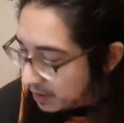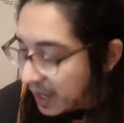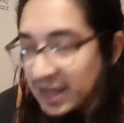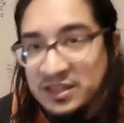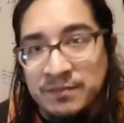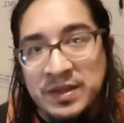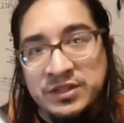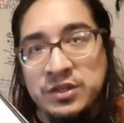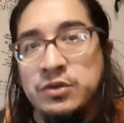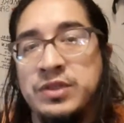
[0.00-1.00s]
I submit
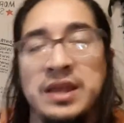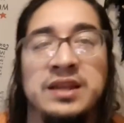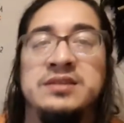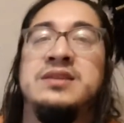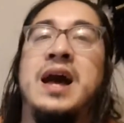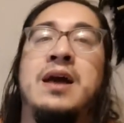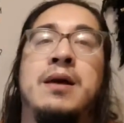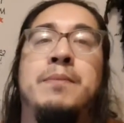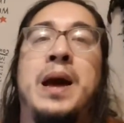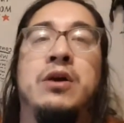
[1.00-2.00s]
to you that it is not
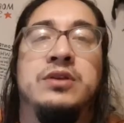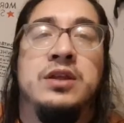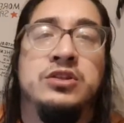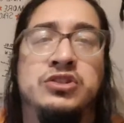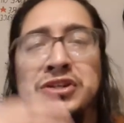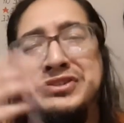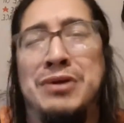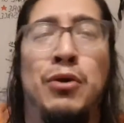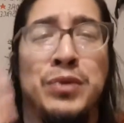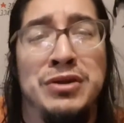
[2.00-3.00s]
about just,
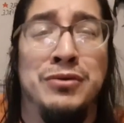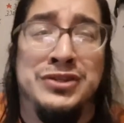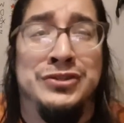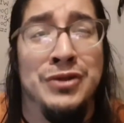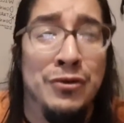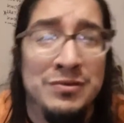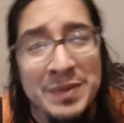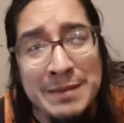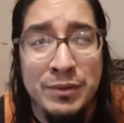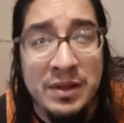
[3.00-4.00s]
we don't stone
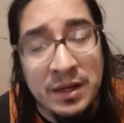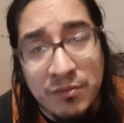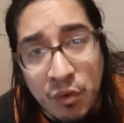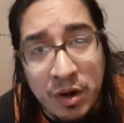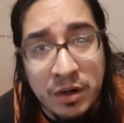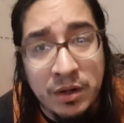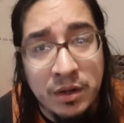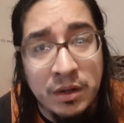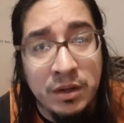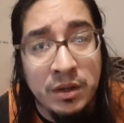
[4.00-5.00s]
people anymore.
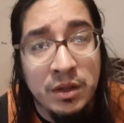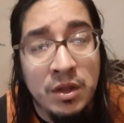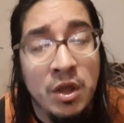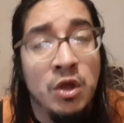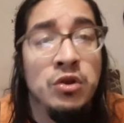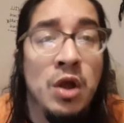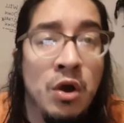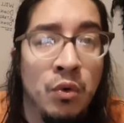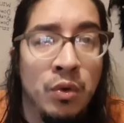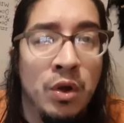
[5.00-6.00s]

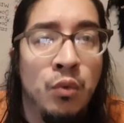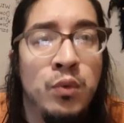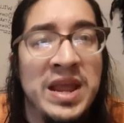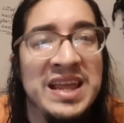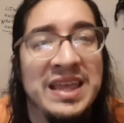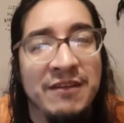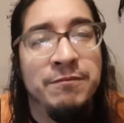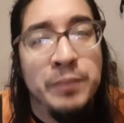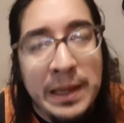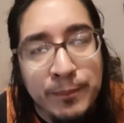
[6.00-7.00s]
No, we
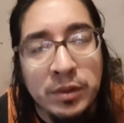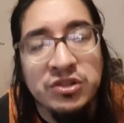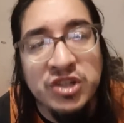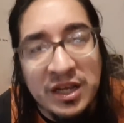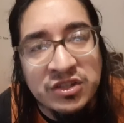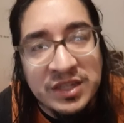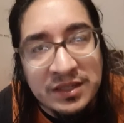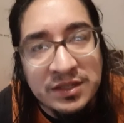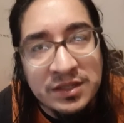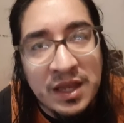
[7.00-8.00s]
give people
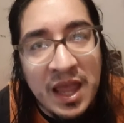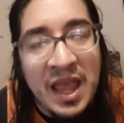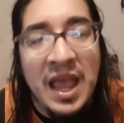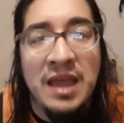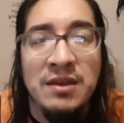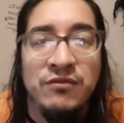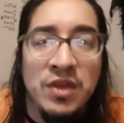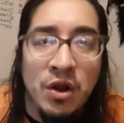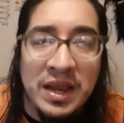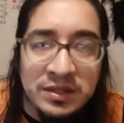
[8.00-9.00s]
justice. And if
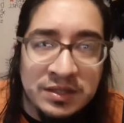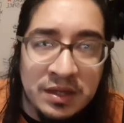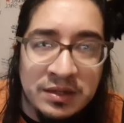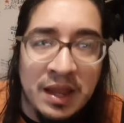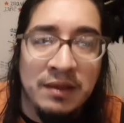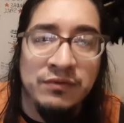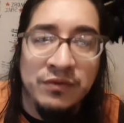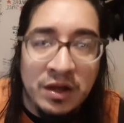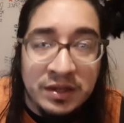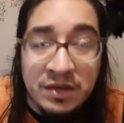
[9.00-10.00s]
there isn't a
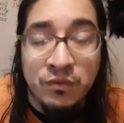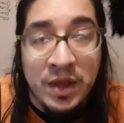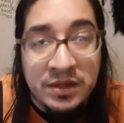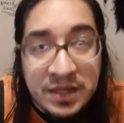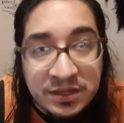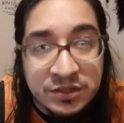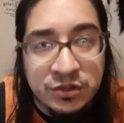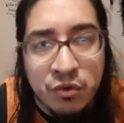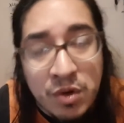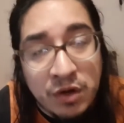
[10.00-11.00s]
fucking witness
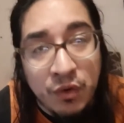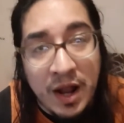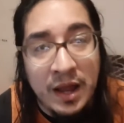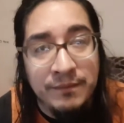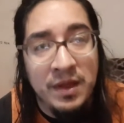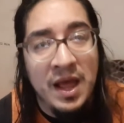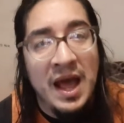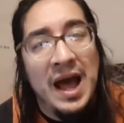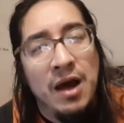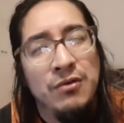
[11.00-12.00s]
to a crime,
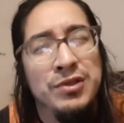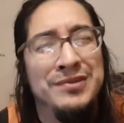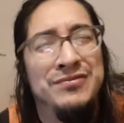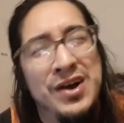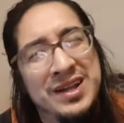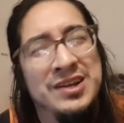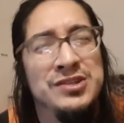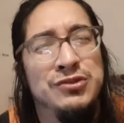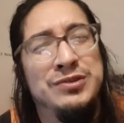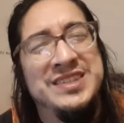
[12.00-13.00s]
how the fuck
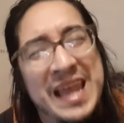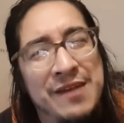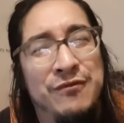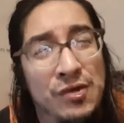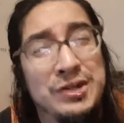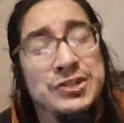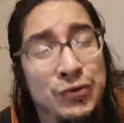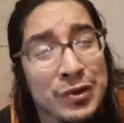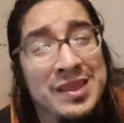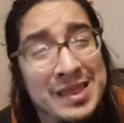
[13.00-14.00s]
could you say for
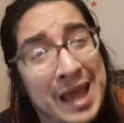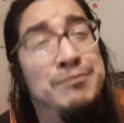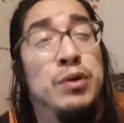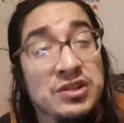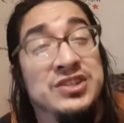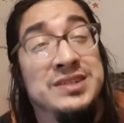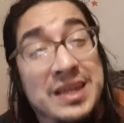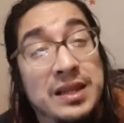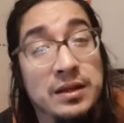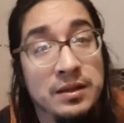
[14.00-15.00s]
sure that that person
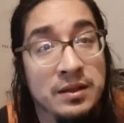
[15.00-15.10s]
did it?